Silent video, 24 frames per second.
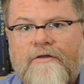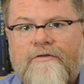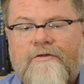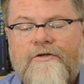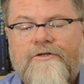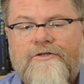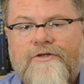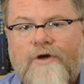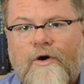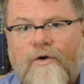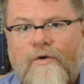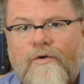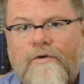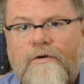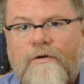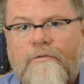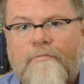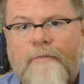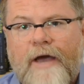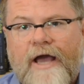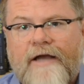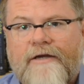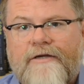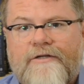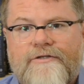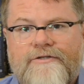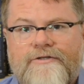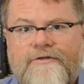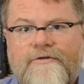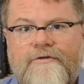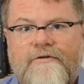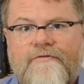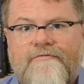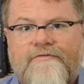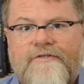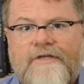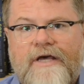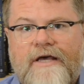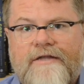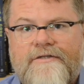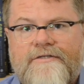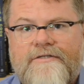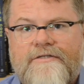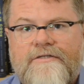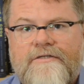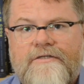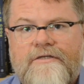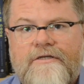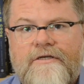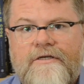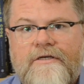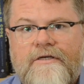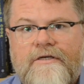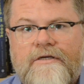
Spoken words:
the total magnitude of deaths,